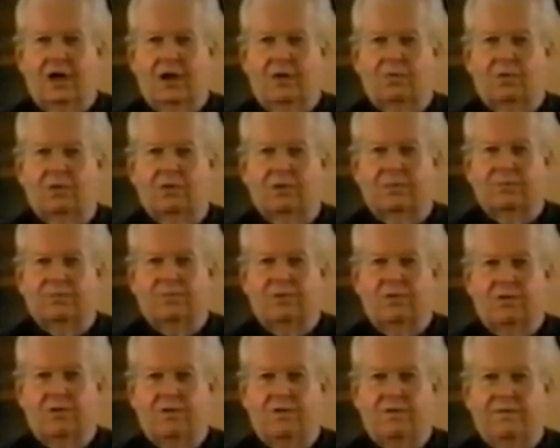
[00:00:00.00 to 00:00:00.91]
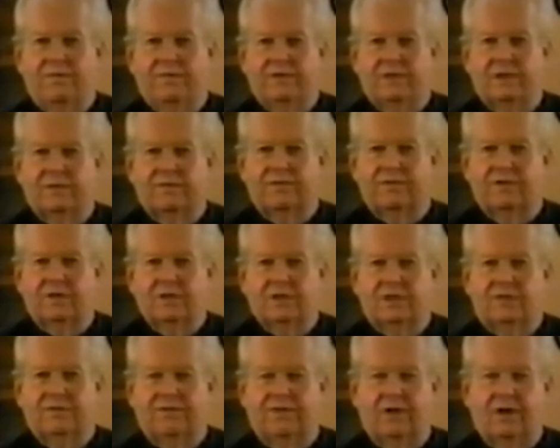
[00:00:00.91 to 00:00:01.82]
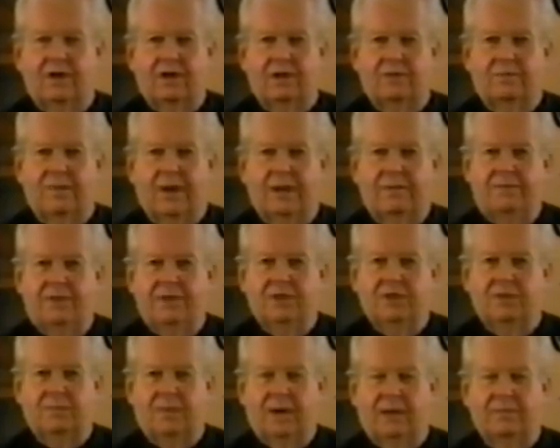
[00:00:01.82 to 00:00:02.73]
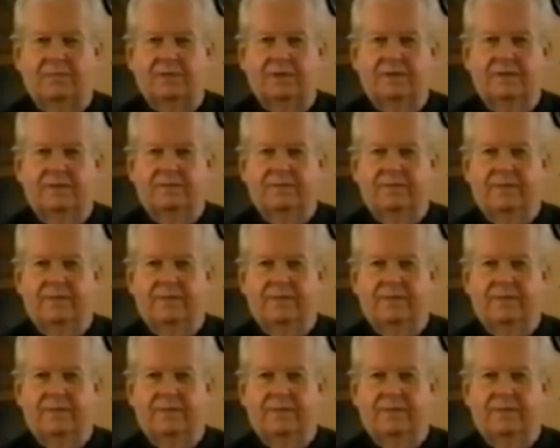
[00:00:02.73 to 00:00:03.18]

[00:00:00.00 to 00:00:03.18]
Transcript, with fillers: were approved first of all by Bishop Hubbard,